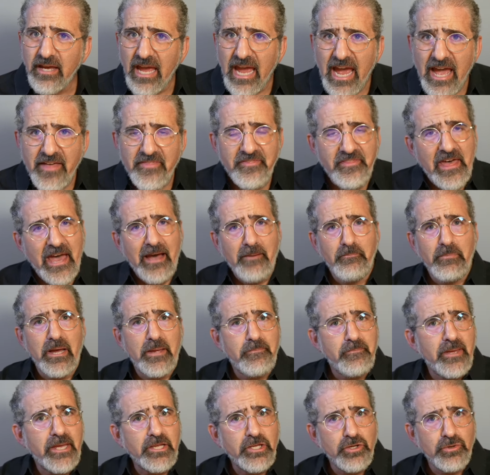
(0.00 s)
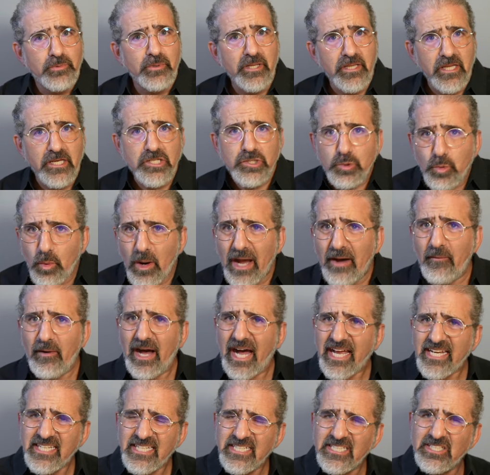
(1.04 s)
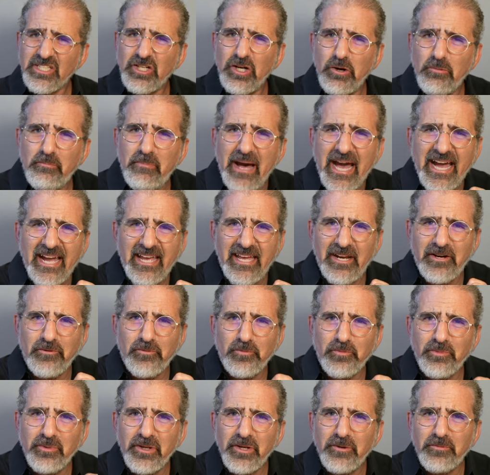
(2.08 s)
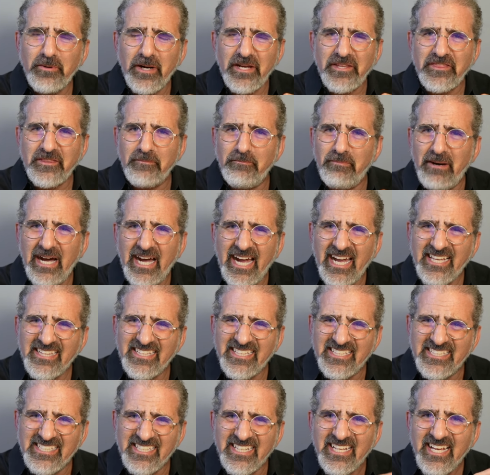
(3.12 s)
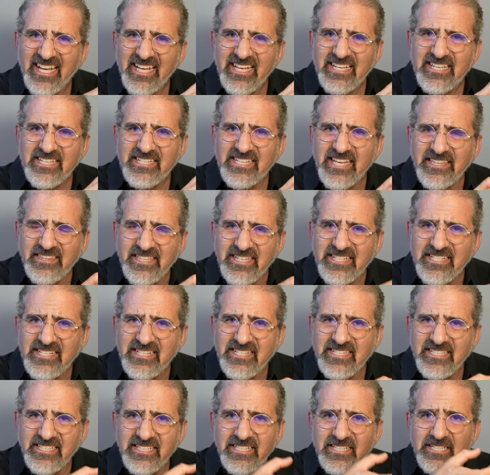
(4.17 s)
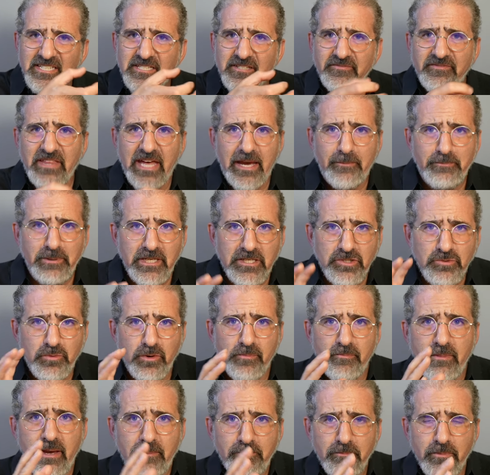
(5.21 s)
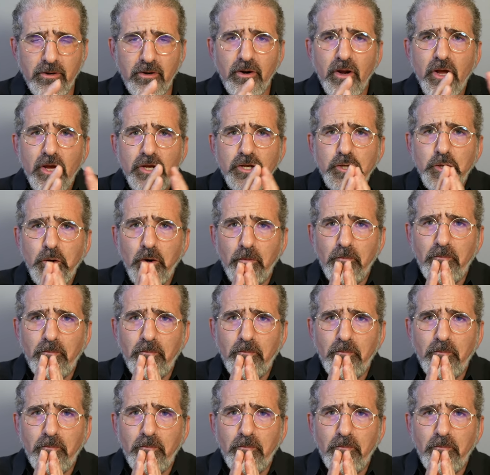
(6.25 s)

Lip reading: And that might make you realize, wow, I need to go back and rewrite the pilot to set the seeds of that. Because remember, your